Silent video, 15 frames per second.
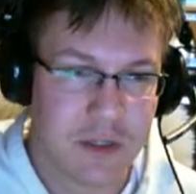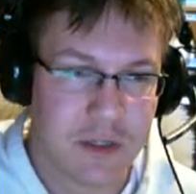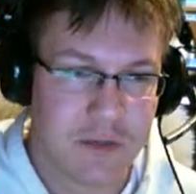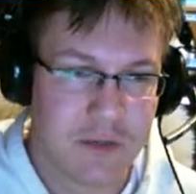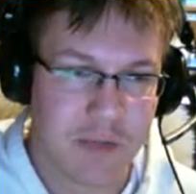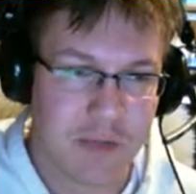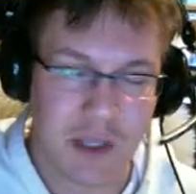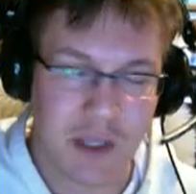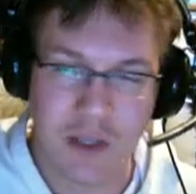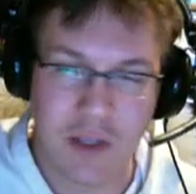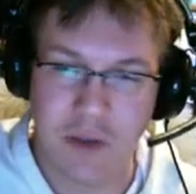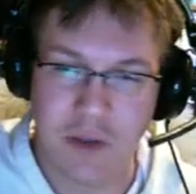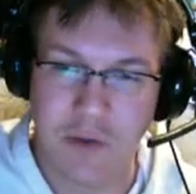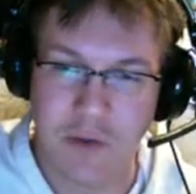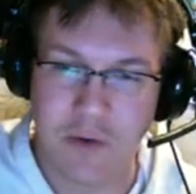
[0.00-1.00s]

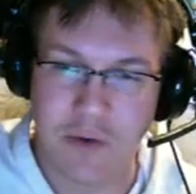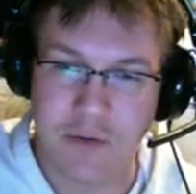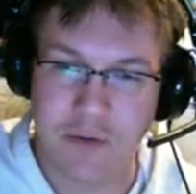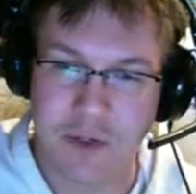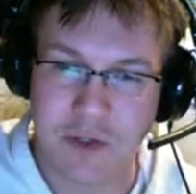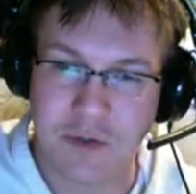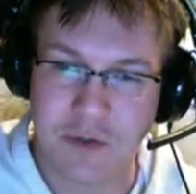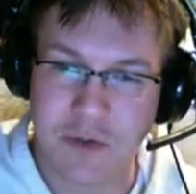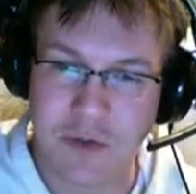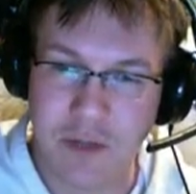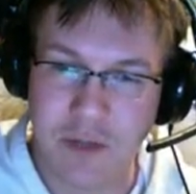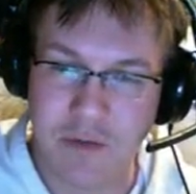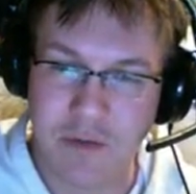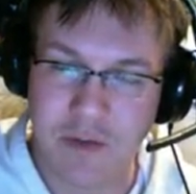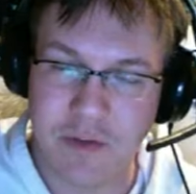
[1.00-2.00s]
making your official due
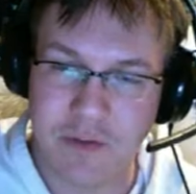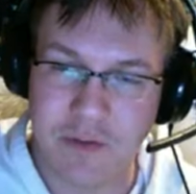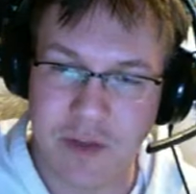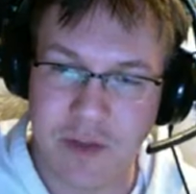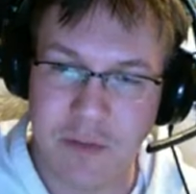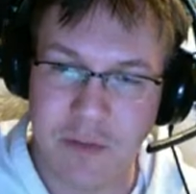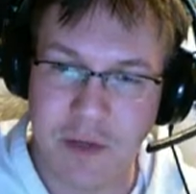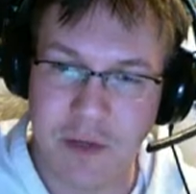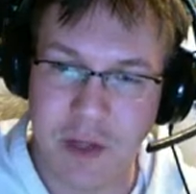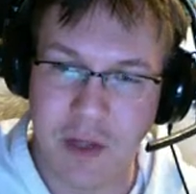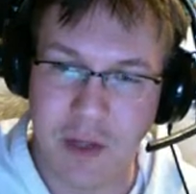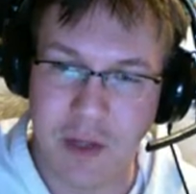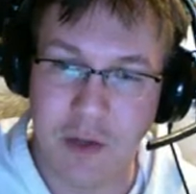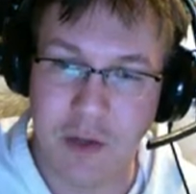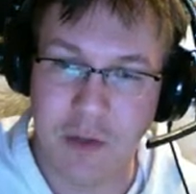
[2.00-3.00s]
date for this assignment
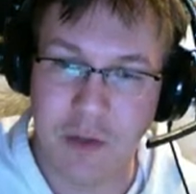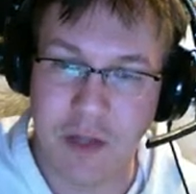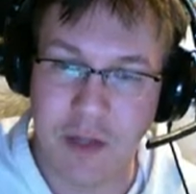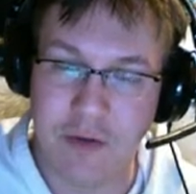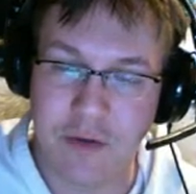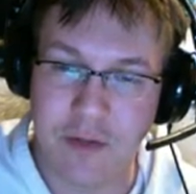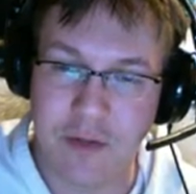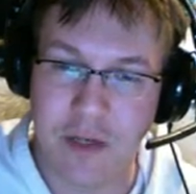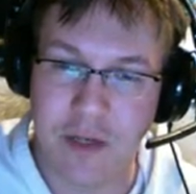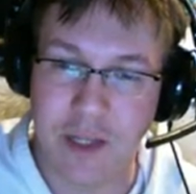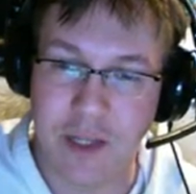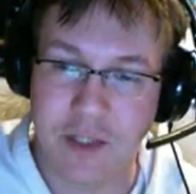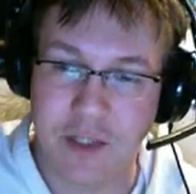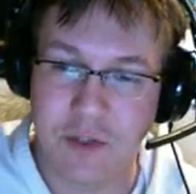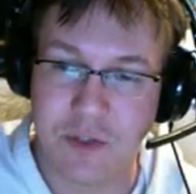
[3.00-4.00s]
no later than
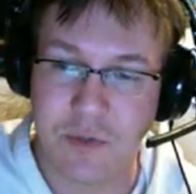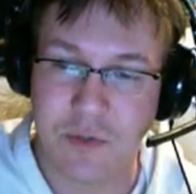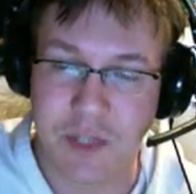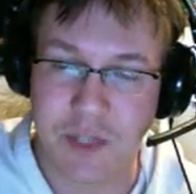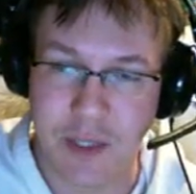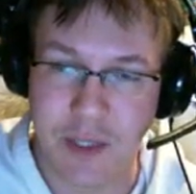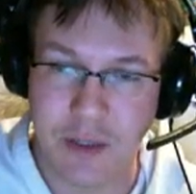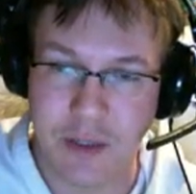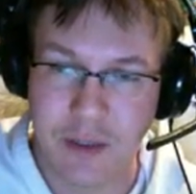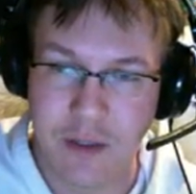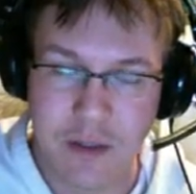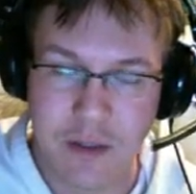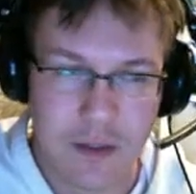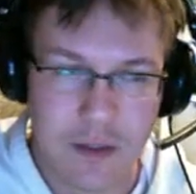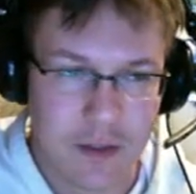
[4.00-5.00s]
next Tuesday.
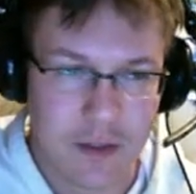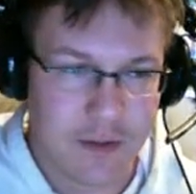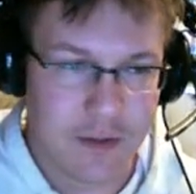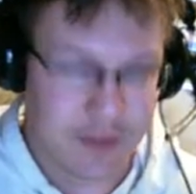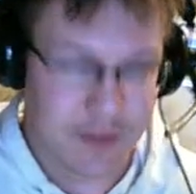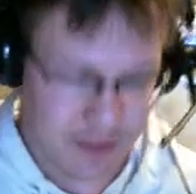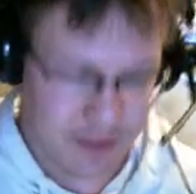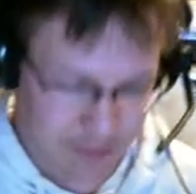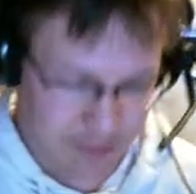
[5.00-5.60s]
So